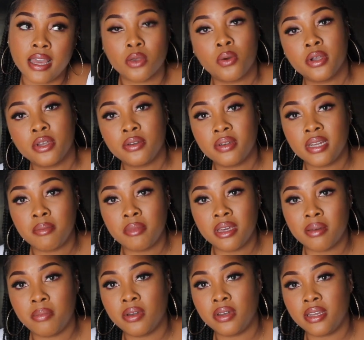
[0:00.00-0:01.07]
Or you can hit me
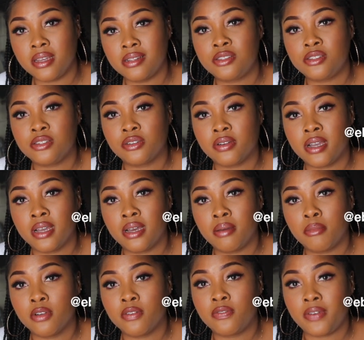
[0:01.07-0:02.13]
up on
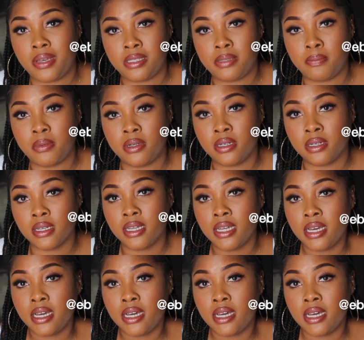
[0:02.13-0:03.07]
Instagram or Facebook.